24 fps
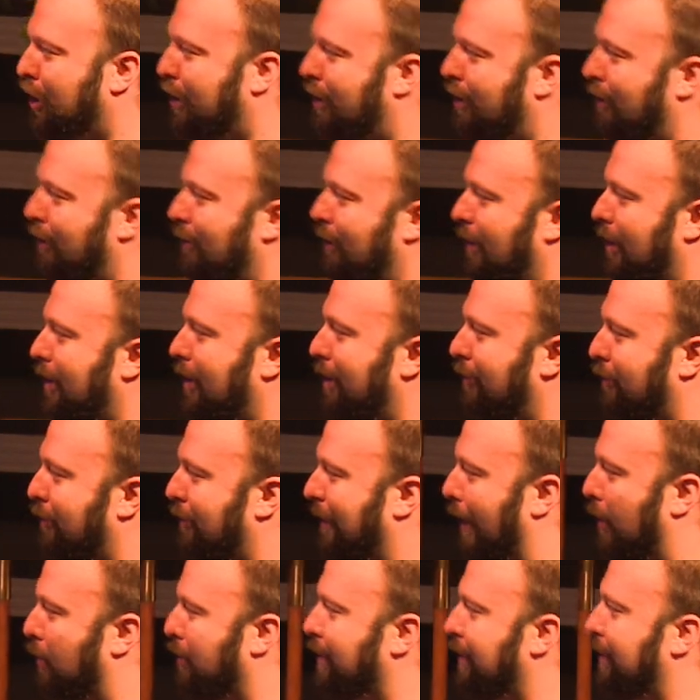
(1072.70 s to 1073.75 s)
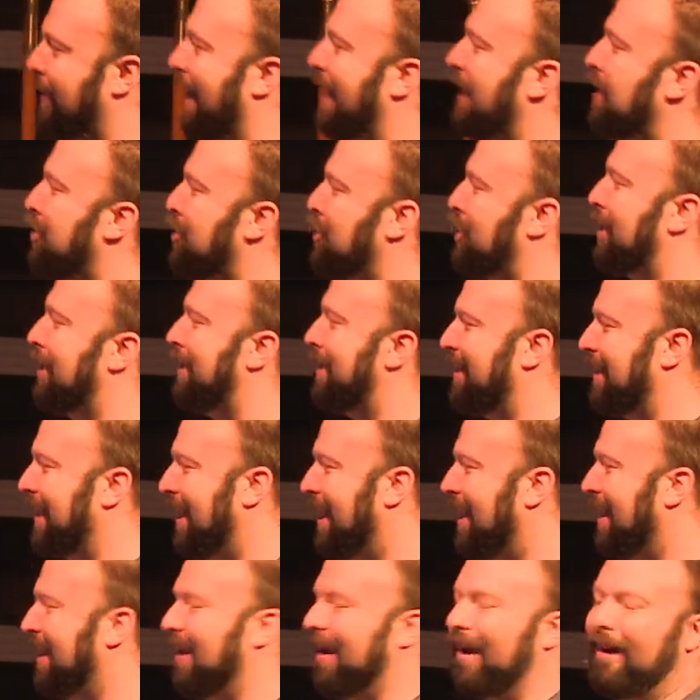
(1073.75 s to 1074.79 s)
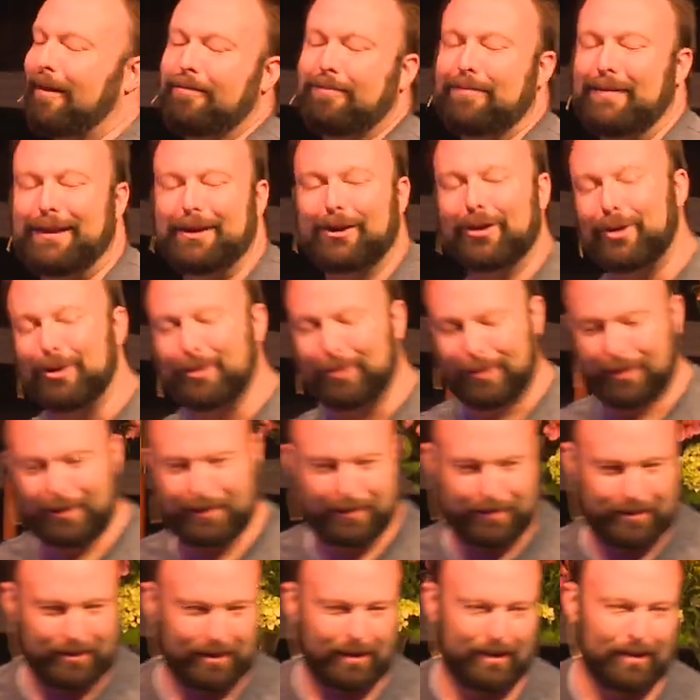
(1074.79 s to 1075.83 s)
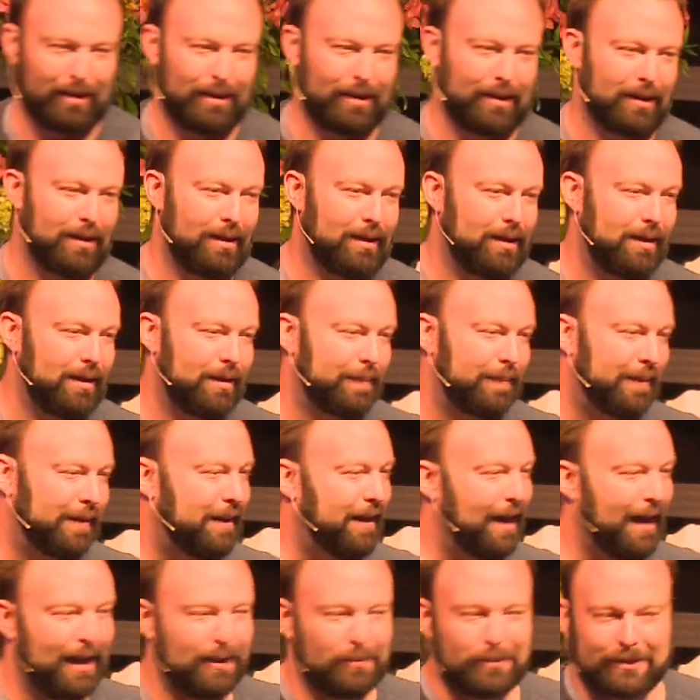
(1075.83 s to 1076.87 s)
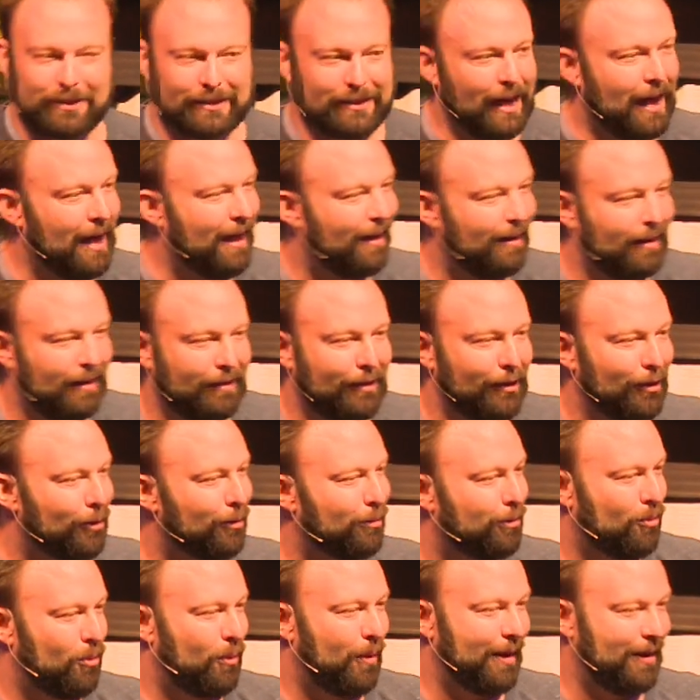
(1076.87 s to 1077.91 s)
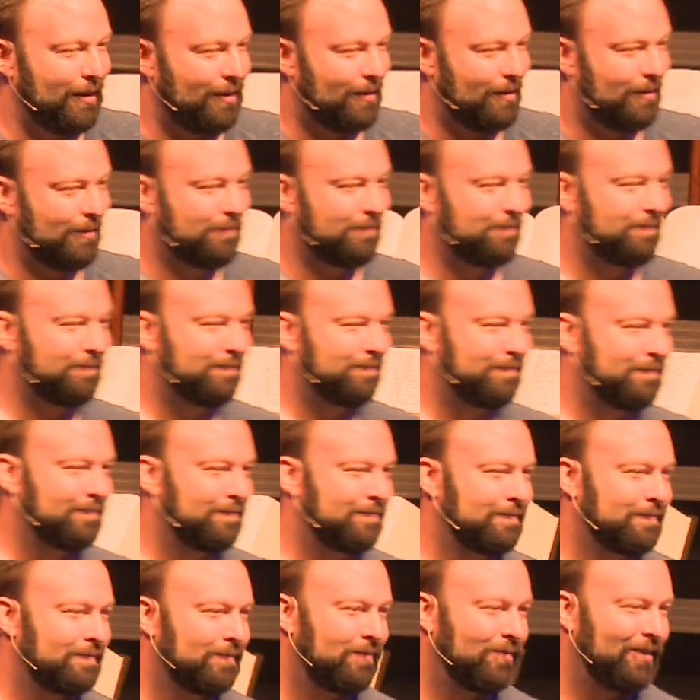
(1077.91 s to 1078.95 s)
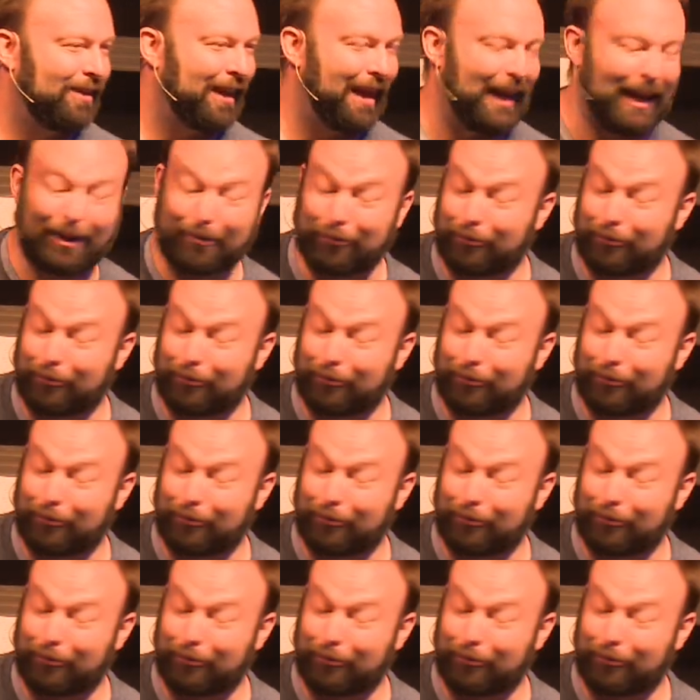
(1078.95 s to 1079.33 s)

the very foundation of the earth, but God was not in the earthquake. And a